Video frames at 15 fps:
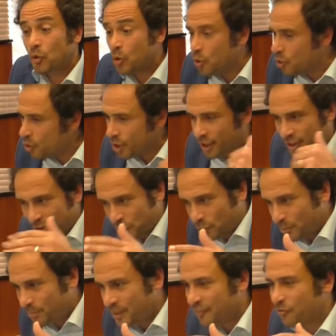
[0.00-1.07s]
or
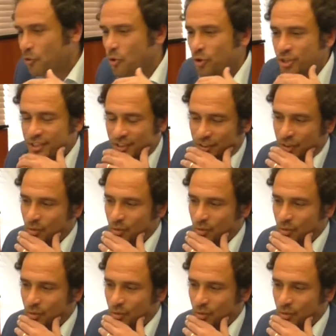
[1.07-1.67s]
should be forced